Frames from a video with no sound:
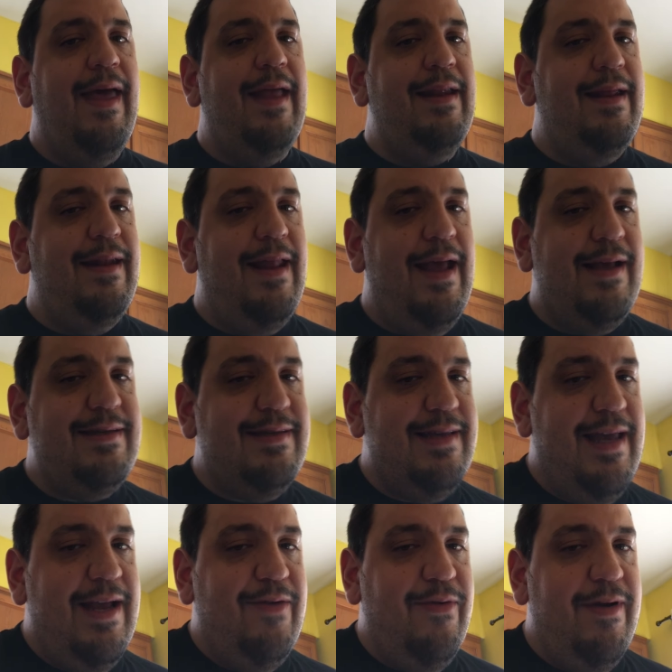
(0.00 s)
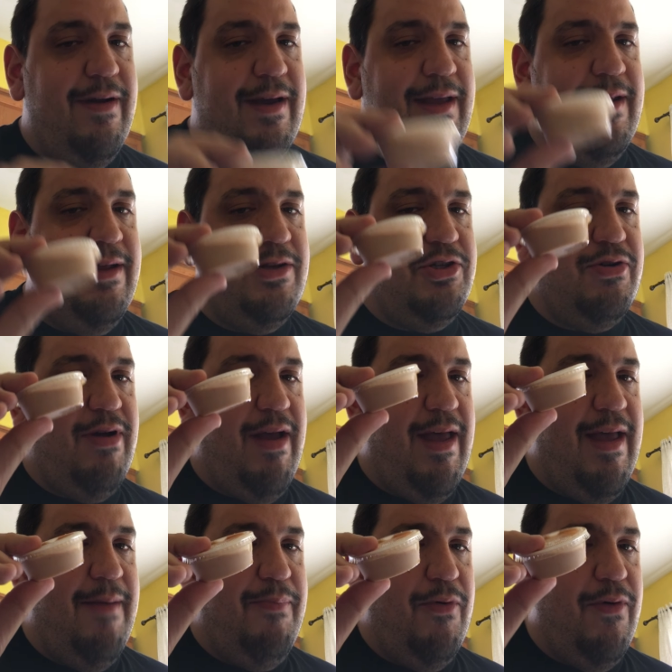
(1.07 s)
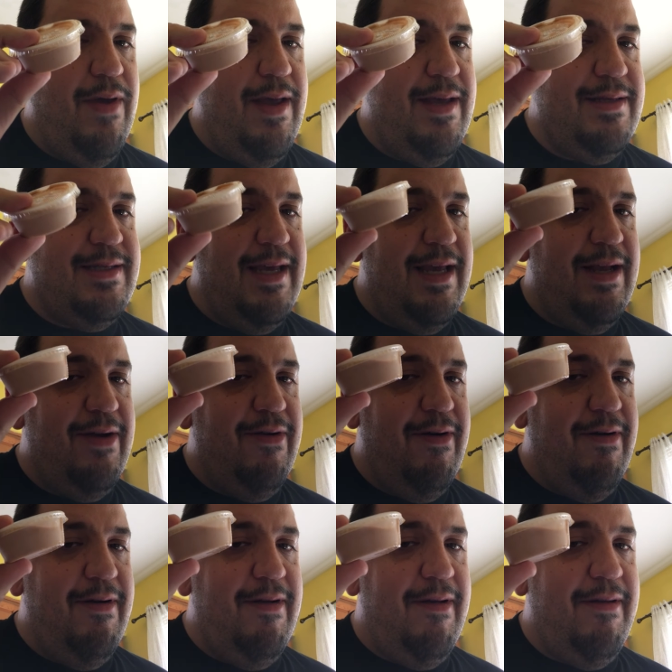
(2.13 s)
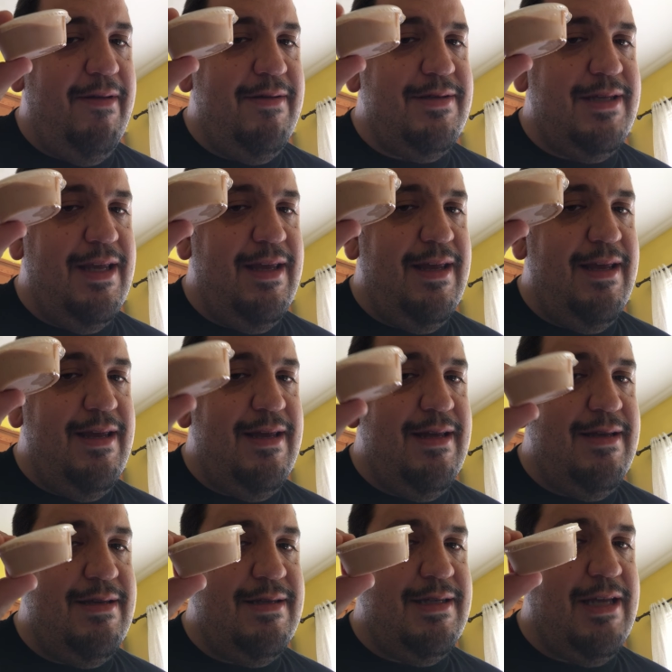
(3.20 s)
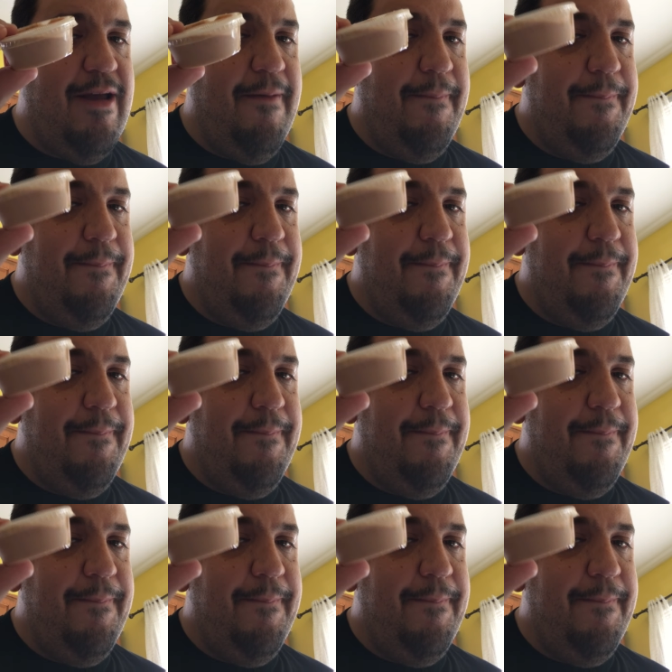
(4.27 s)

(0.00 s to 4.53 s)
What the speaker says: And the next thing we're going to try, boys and girls, is